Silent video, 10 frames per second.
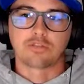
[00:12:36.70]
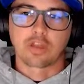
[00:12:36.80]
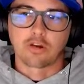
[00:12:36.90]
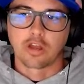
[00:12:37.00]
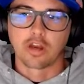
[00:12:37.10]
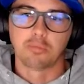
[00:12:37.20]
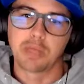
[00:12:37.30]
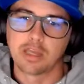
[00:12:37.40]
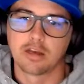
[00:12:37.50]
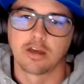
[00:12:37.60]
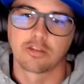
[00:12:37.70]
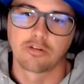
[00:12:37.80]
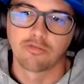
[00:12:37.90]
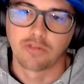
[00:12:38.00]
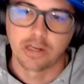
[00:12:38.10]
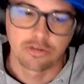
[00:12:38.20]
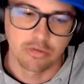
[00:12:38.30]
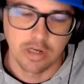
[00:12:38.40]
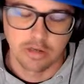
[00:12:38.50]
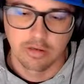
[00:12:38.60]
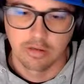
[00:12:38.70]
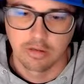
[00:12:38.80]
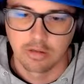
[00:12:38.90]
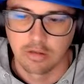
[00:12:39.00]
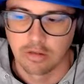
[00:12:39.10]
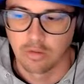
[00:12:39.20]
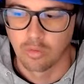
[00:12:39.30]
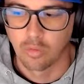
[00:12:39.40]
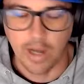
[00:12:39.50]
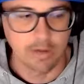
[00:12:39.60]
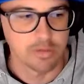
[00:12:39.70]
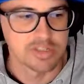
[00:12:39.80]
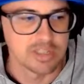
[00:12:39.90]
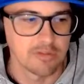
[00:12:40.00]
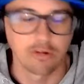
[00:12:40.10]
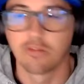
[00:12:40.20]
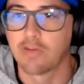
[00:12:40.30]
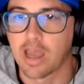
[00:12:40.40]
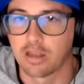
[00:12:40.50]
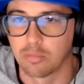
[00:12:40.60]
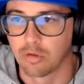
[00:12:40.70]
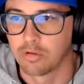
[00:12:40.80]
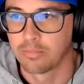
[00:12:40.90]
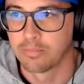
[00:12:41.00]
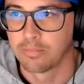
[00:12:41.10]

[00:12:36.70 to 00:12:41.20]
there going to be another veteran wide receiver available